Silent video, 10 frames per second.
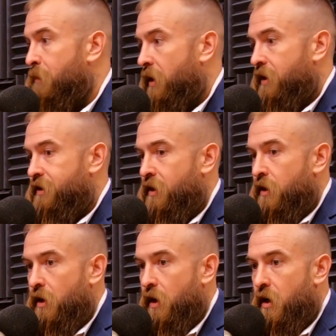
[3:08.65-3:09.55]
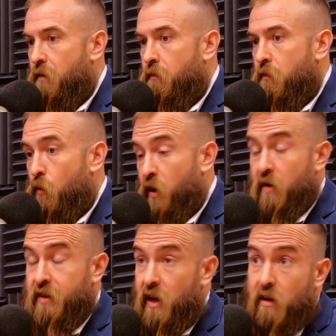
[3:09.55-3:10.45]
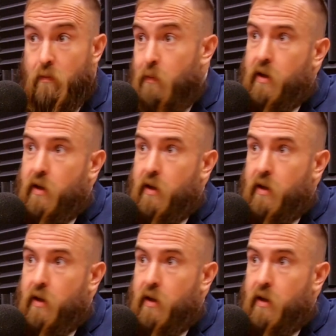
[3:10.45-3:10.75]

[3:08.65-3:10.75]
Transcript: But we'll guarantee it,